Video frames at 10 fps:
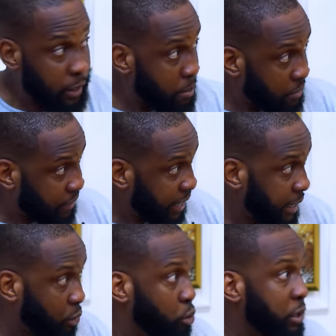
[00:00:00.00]
Let me
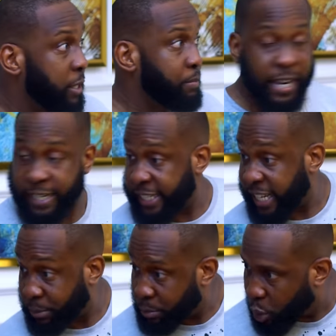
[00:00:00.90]
find out who this man is
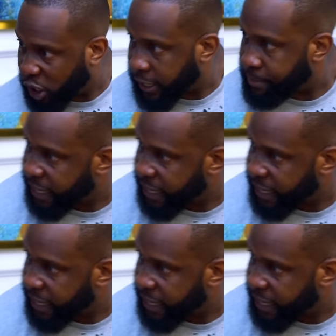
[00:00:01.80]
that's been poisoning